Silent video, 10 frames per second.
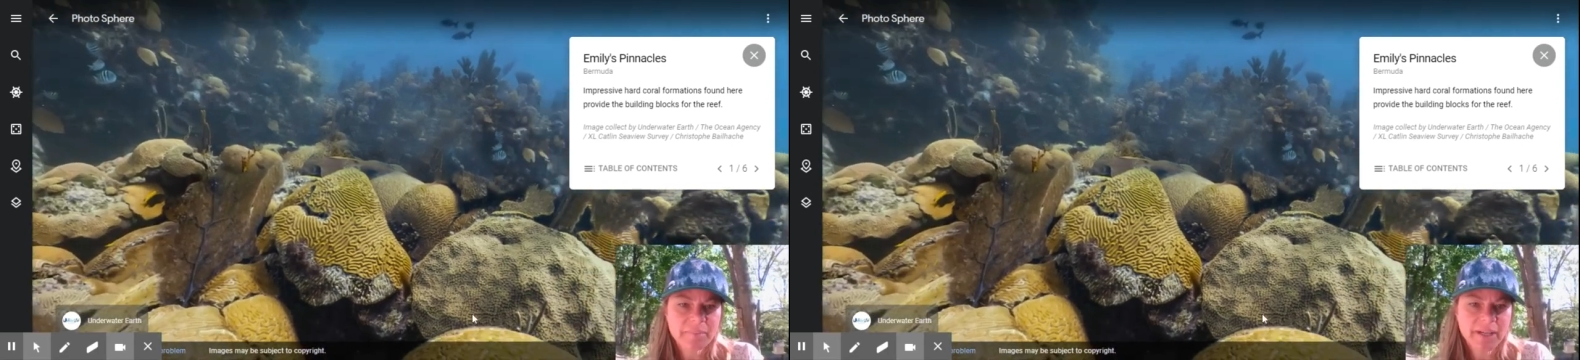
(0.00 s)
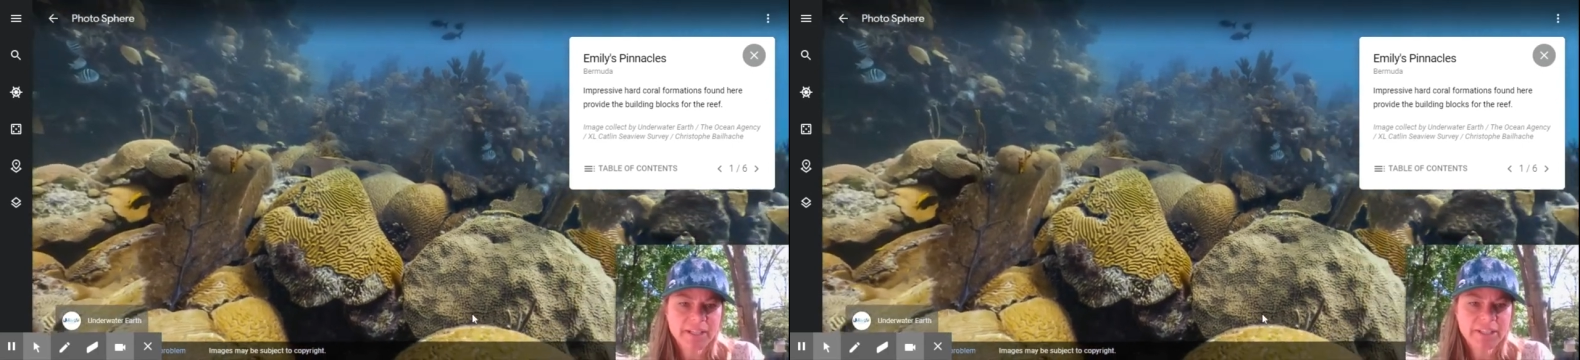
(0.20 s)

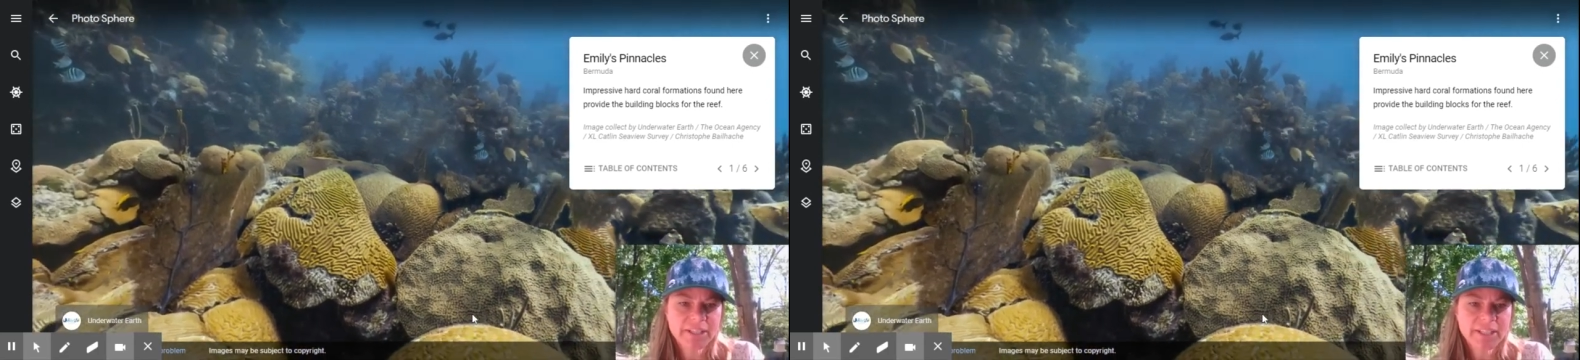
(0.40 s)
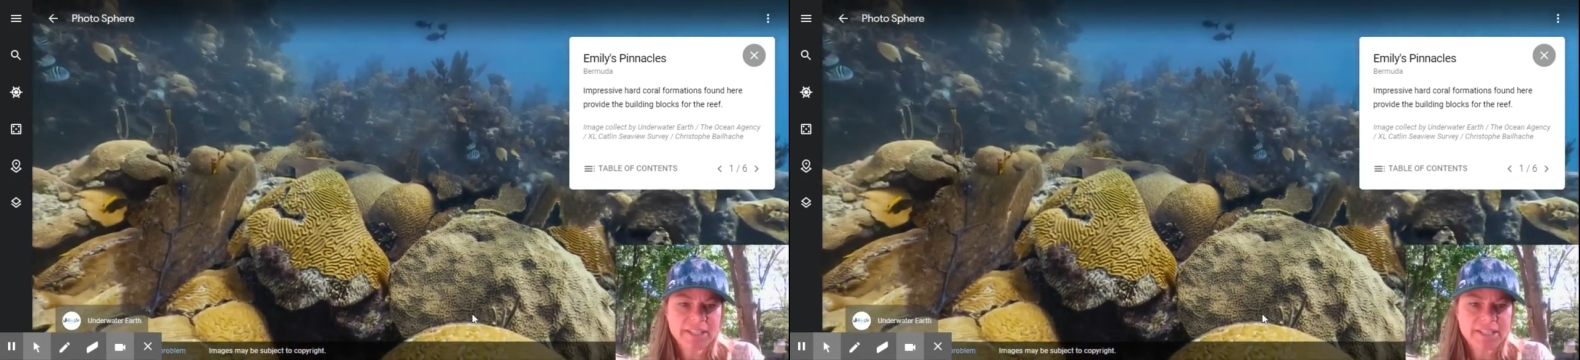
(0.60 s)
My
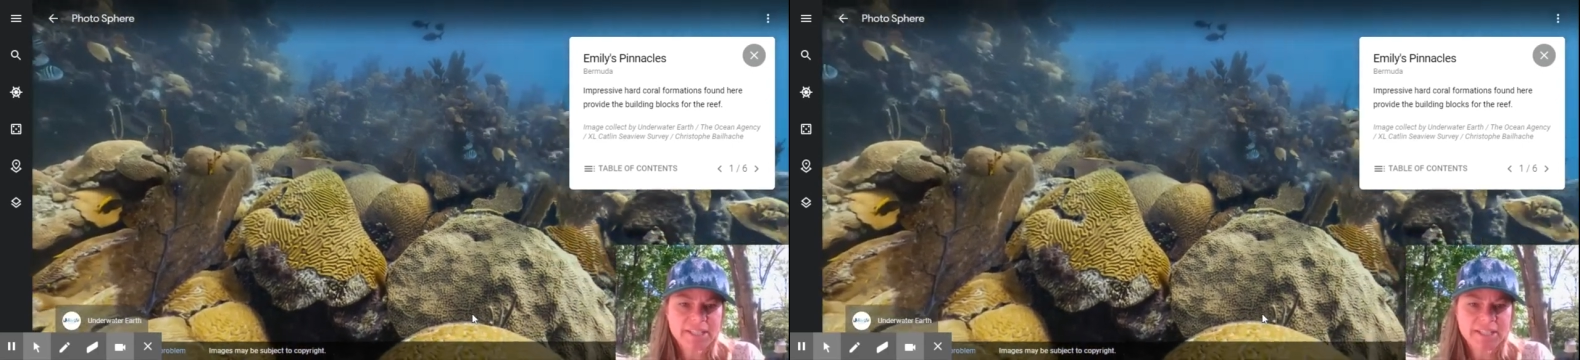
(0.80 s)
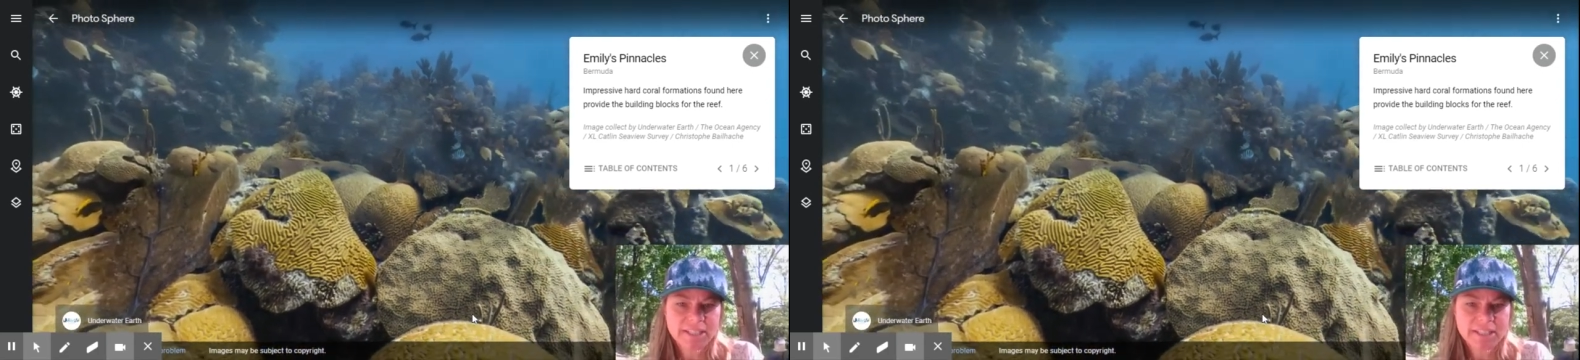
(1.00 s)

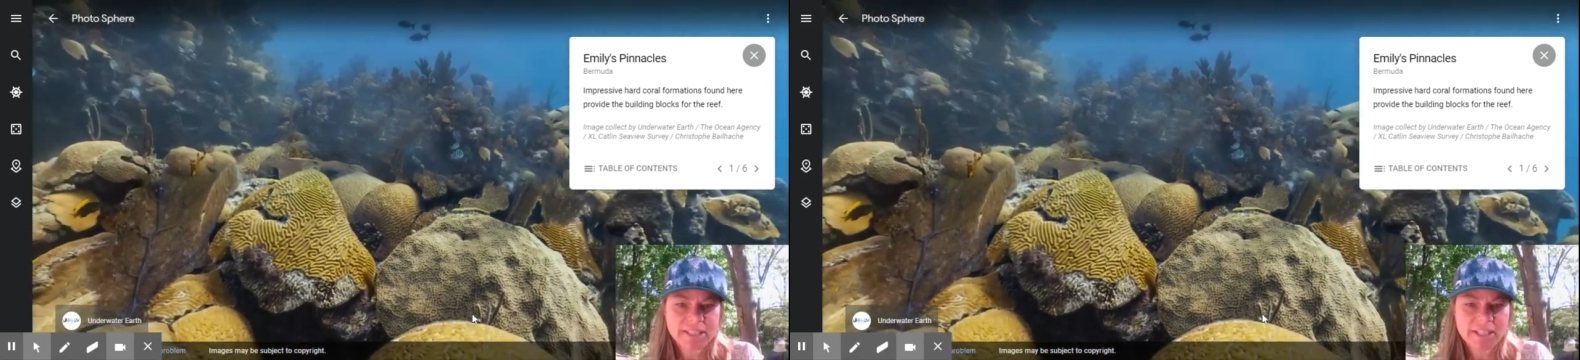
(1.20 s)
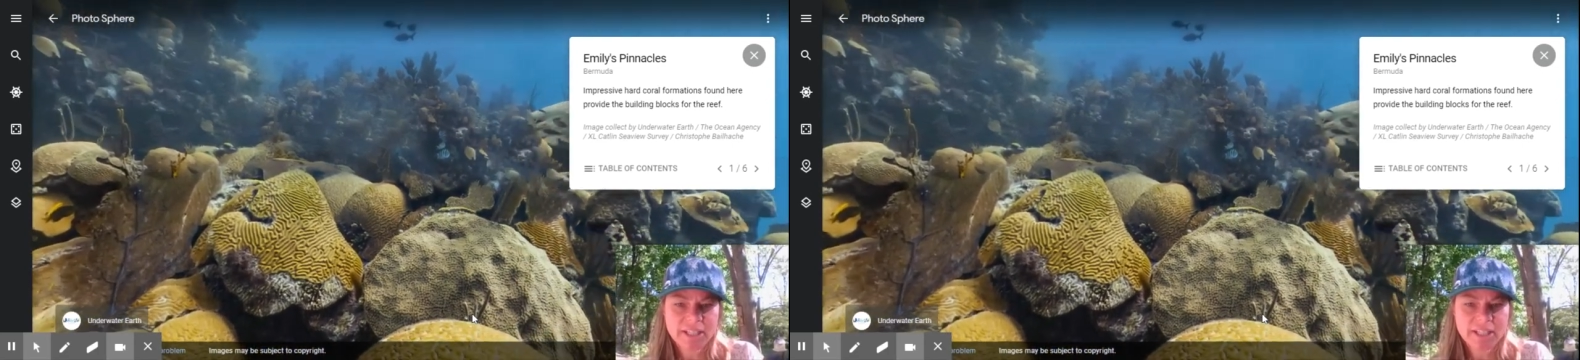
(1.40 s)
goodness.
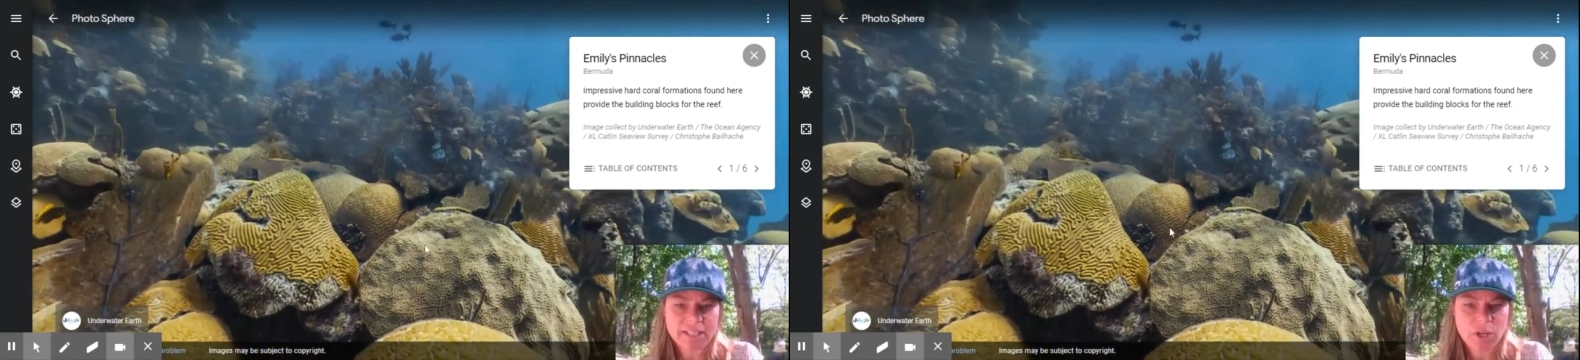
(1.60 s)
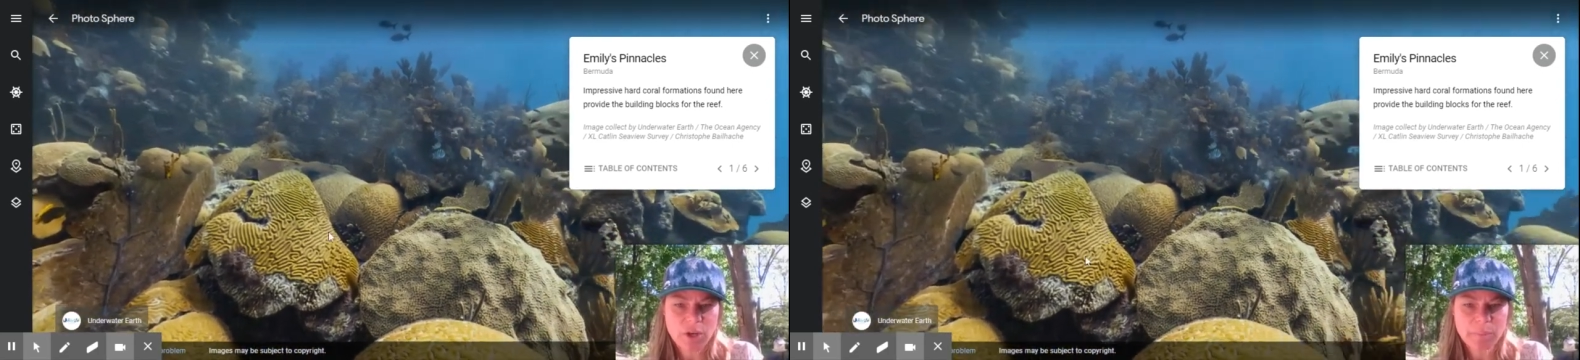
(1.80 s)

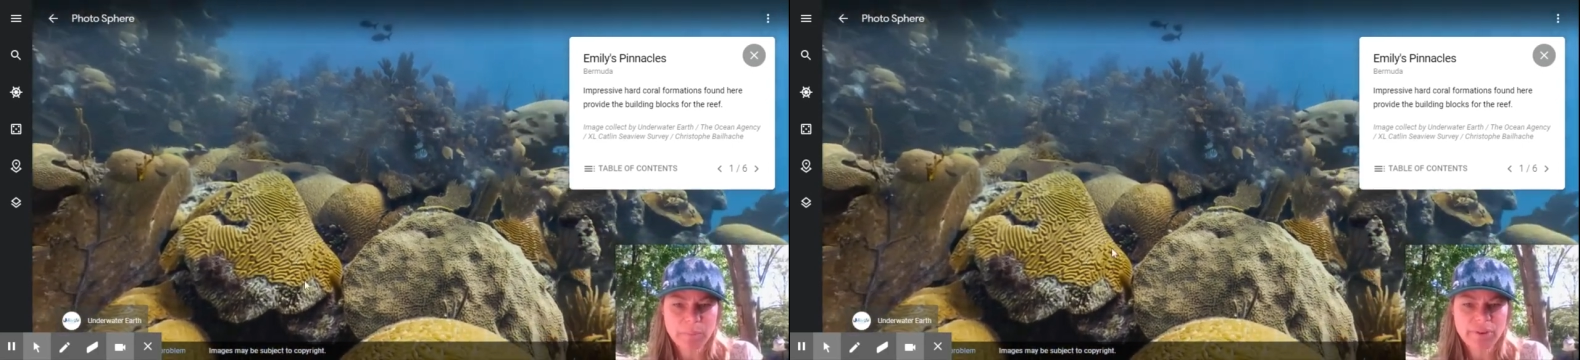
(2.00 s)
That's called